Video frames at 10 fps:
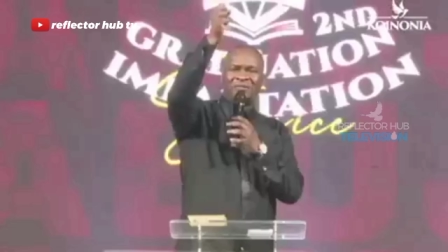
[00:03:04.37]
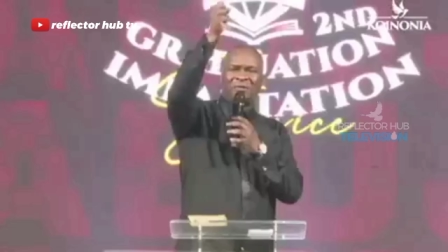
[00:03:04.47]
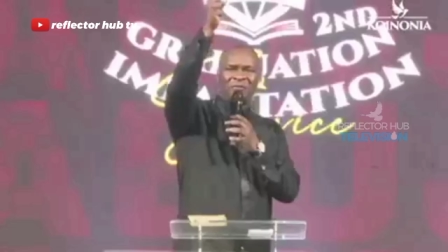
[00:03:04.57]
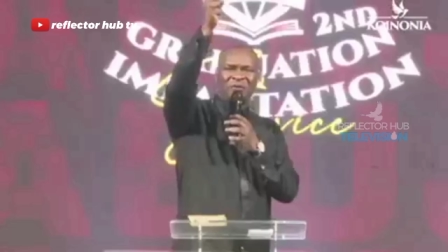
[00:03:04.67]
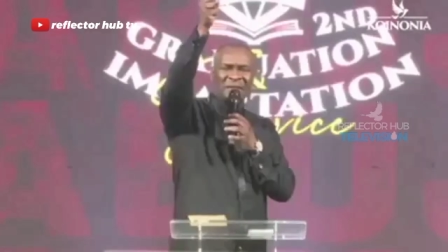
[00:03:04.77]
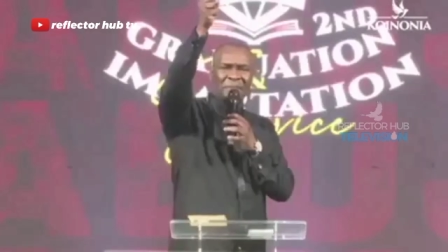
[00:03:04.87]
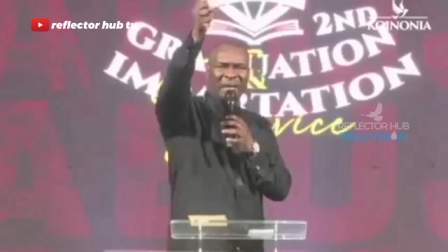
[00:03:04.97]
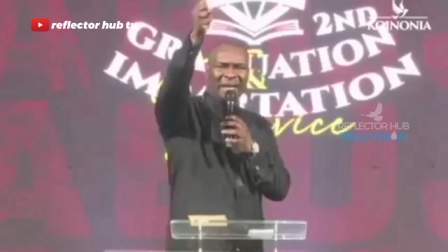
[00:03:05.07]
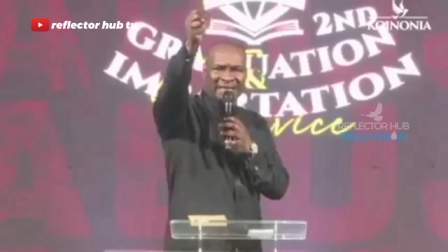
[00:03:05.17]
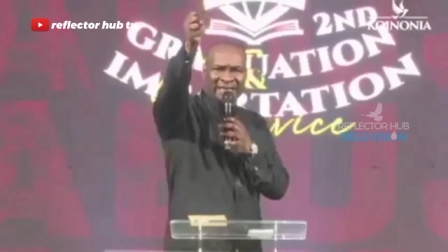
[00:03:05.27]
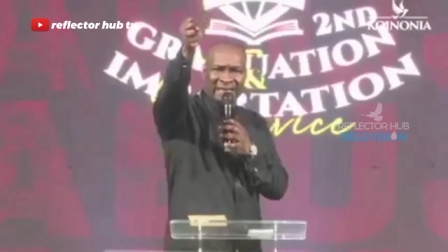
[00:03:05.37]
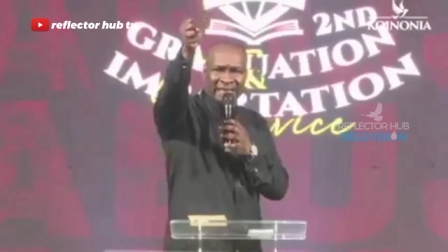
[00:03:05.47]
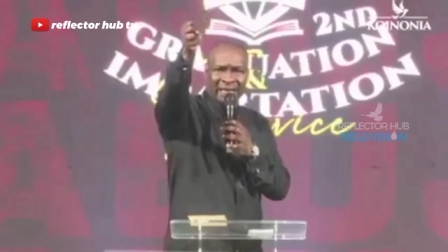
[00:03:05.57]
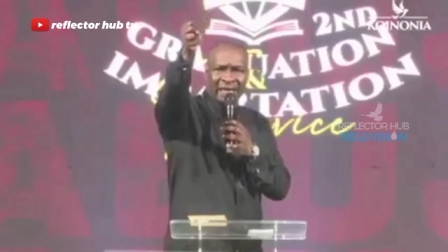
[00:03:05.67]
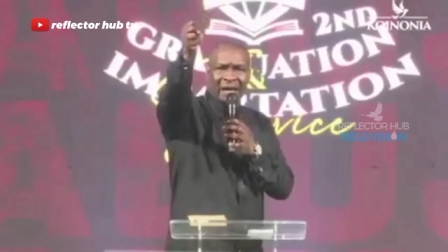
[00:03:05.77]
for visibility
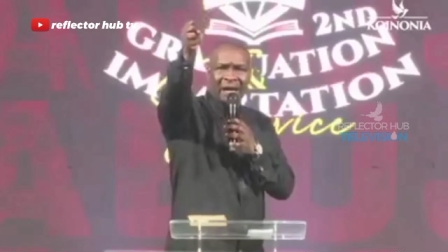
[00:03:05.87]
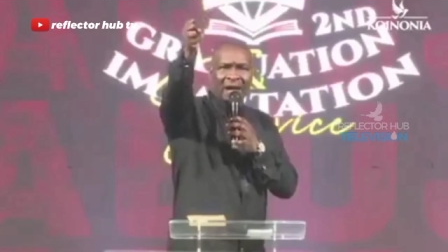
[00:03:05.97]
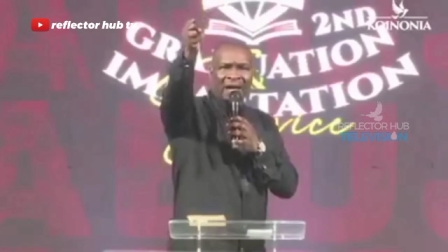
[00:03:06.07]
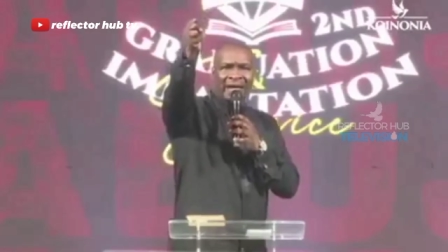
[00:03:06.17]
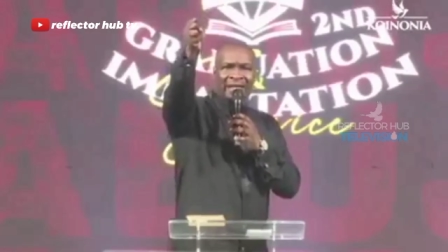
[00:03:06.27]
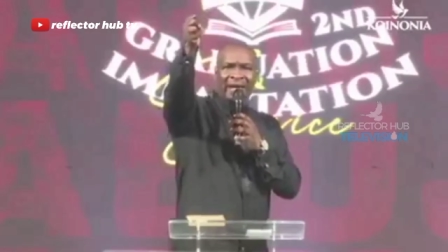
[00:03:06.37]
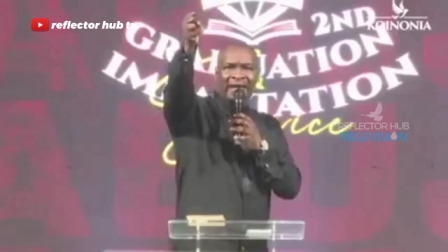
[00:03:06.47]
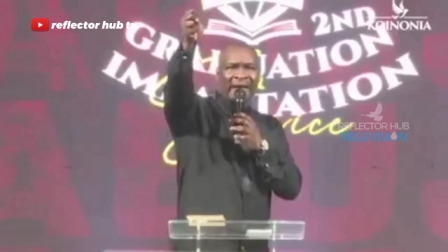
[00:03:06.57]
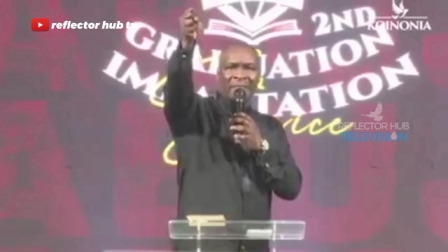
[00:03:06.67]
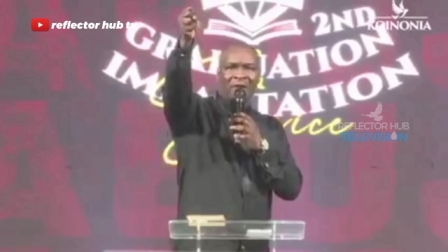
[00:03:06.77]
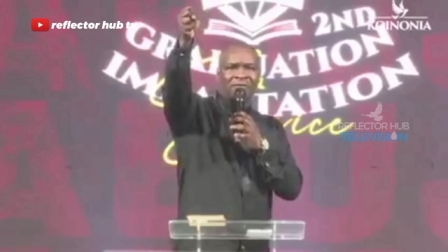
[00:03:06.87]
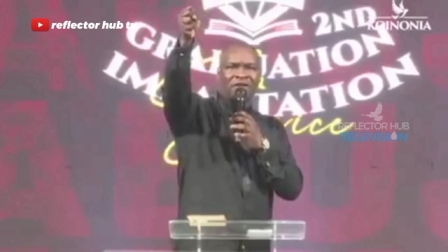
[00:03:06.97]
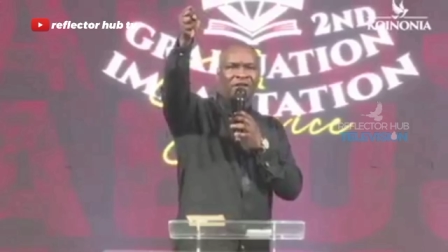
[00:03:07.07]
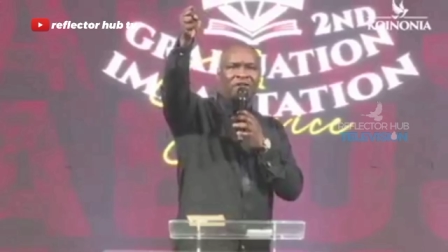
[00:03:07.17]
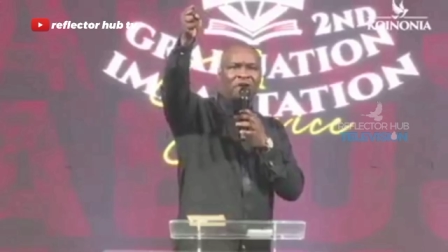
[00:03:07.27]
in the name of
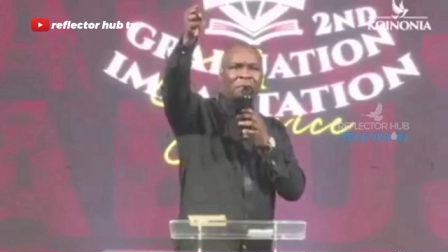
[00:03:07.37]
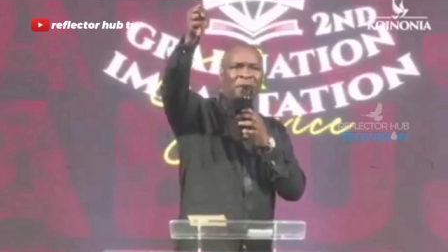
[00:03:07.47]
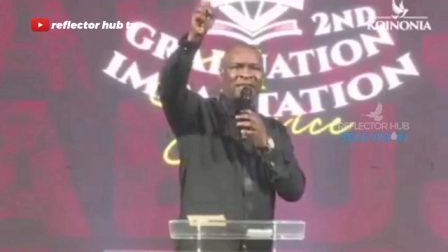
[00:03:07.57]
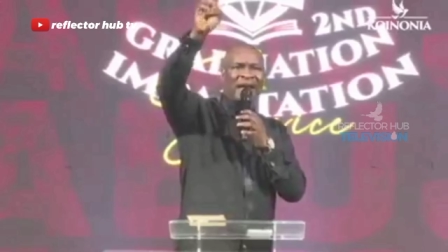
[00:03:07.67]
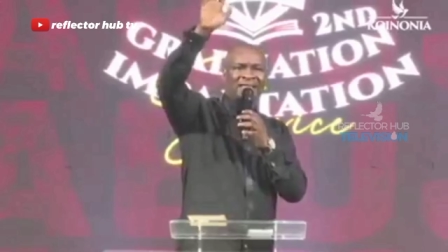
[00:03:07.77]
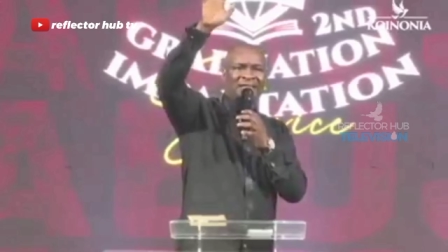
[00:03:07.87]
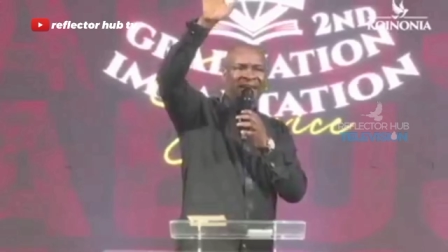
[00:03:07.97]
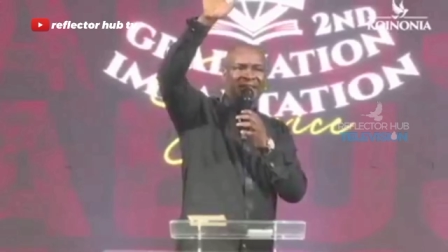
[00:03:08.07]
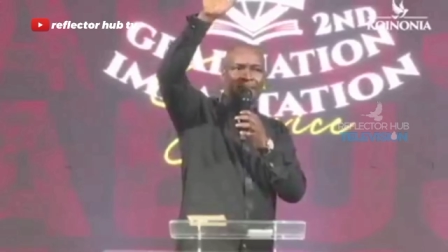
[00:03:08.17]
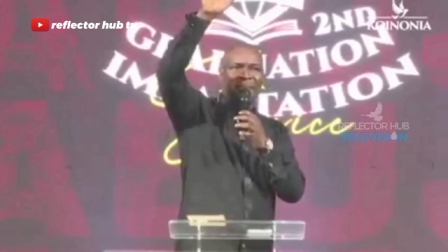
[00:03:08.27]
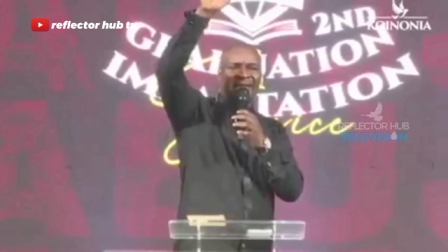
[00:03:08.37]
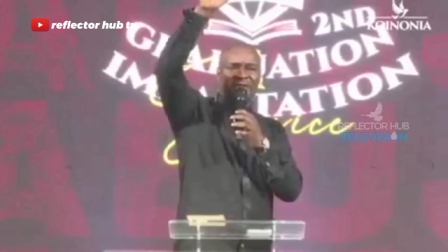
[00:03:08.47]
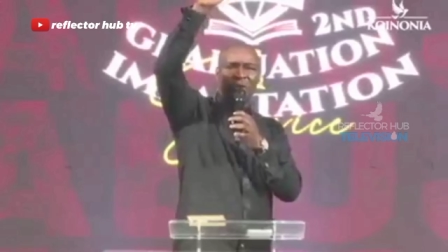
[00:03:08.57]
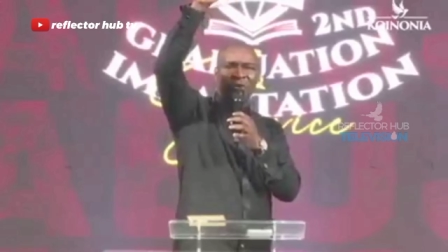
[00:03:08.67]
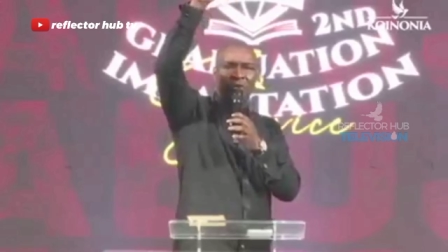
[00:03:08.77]
jesus may that grace
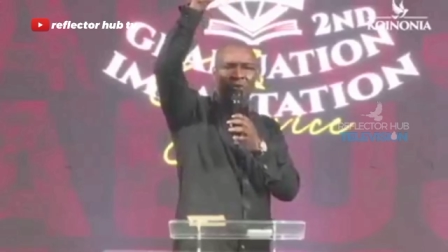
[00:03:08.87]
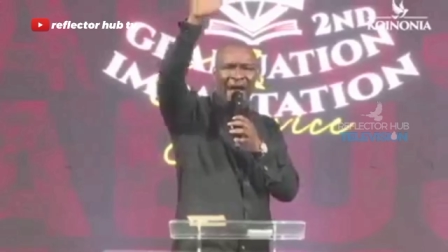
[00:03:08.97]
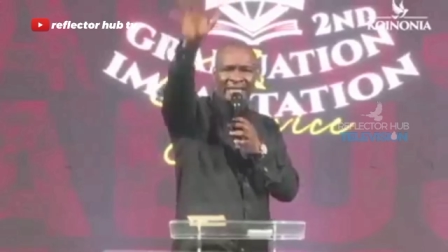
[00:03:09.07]
mantle you right